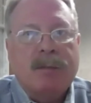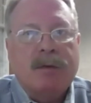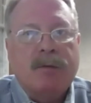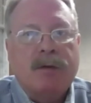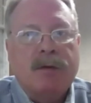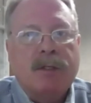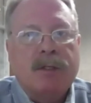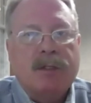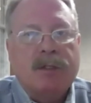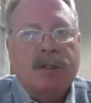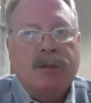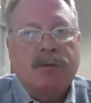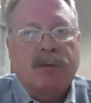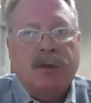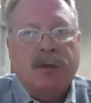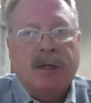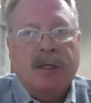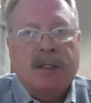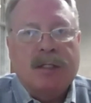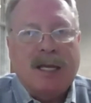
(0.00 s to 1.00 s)
subdivisions
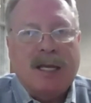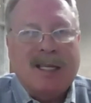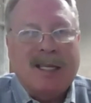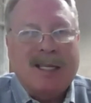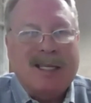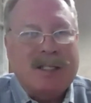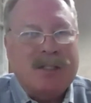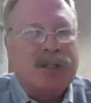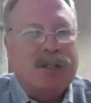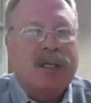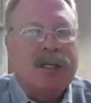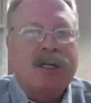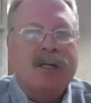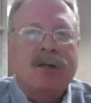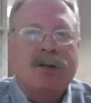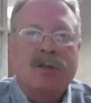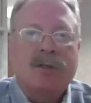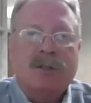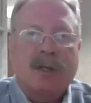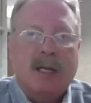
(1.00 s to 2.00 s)
for things like
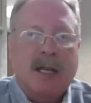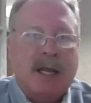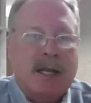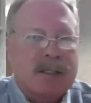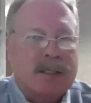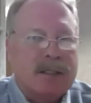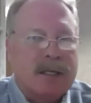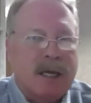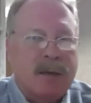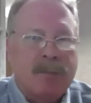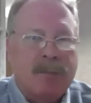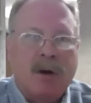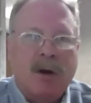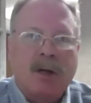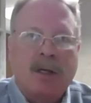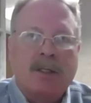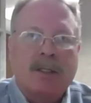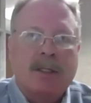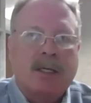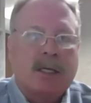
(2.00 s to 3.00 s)
engineers, landscape
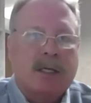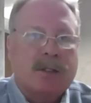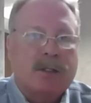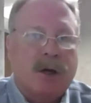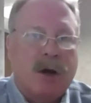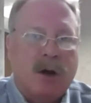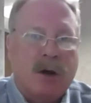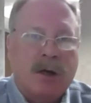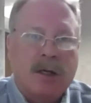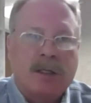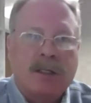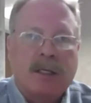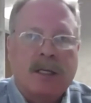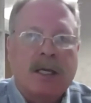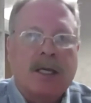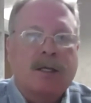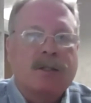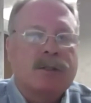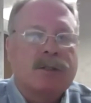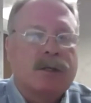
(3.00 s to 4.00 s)
architects,
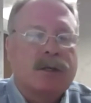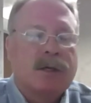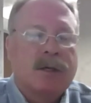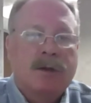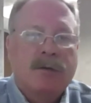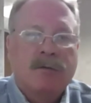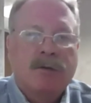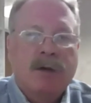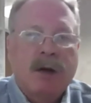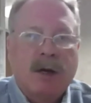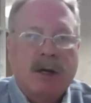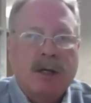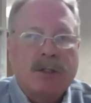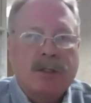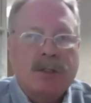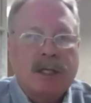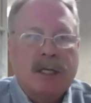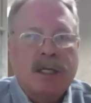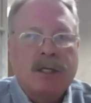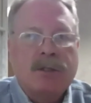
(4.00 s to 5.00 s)

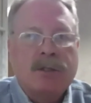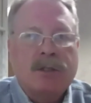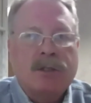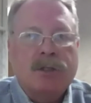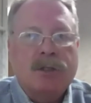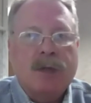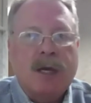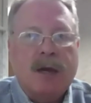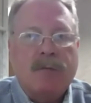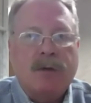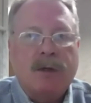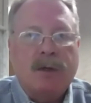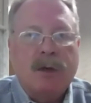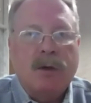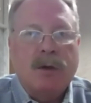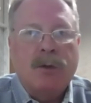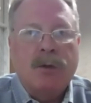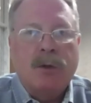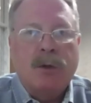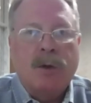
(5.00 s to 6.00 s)
various things that you have to
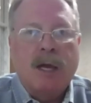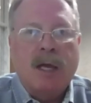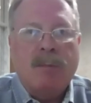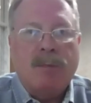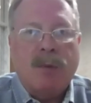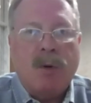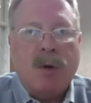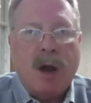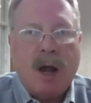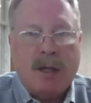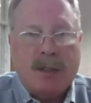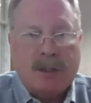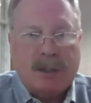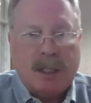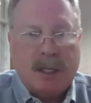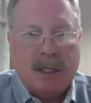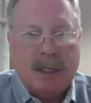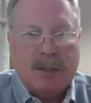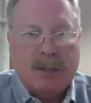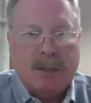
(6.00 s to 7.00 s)
go through a
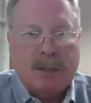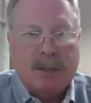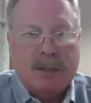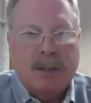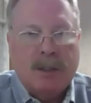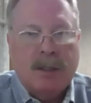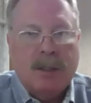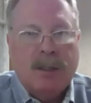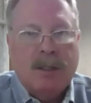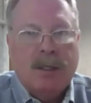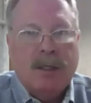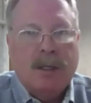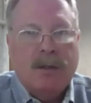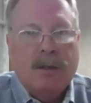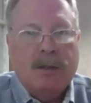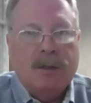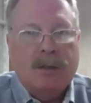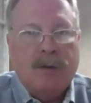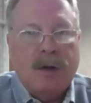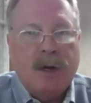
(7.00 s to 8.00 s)
process.
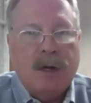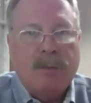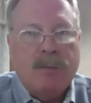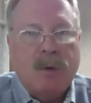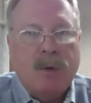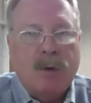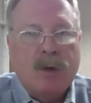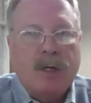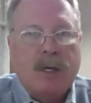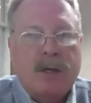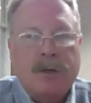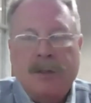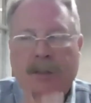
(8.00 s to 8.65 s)
And this is very important